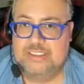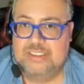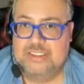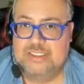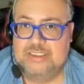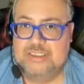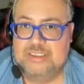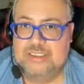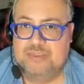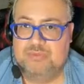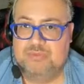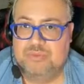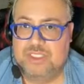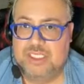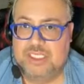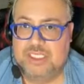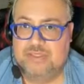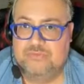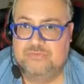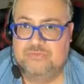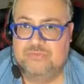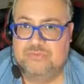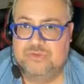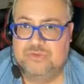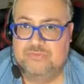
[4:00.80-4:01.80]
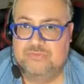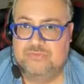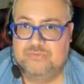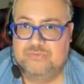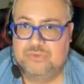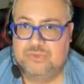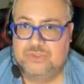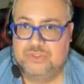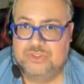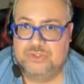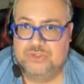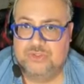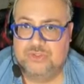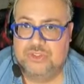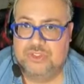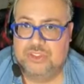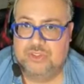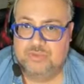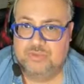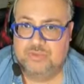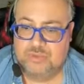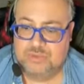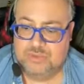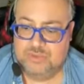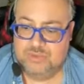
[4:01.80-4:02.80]
wisely to plan for your future you
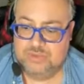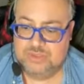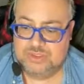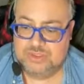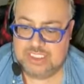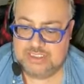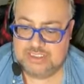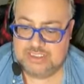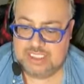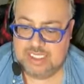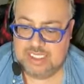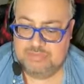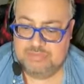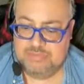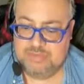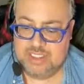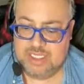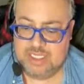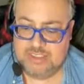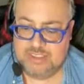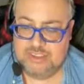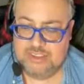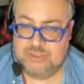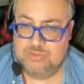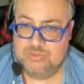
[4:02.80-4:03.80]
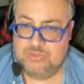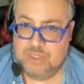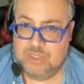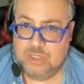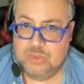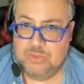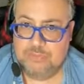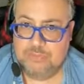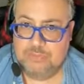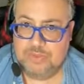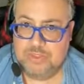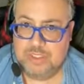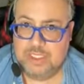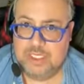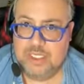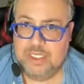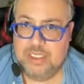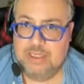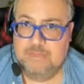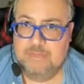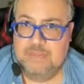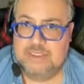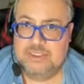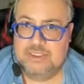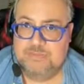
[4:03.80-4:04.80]
know use that time not to mope
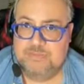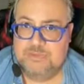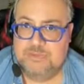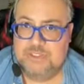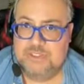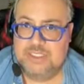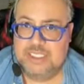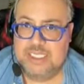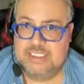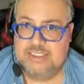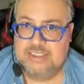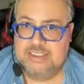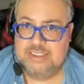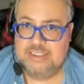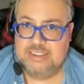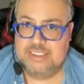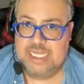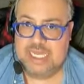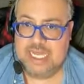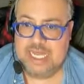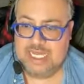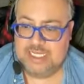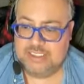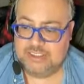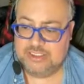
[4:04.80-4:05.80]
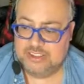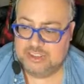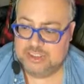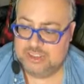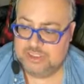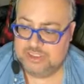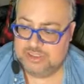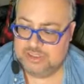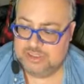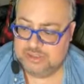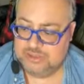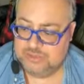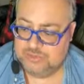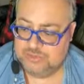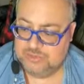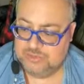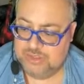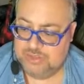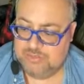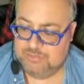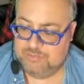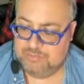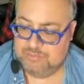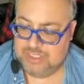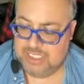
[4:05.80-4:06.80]
but to put things into action and to
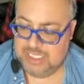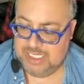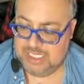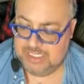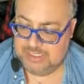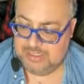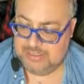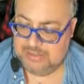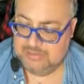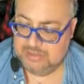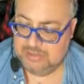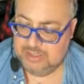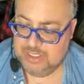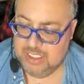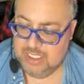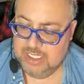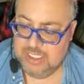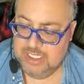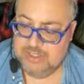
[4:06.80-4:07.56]
um, plan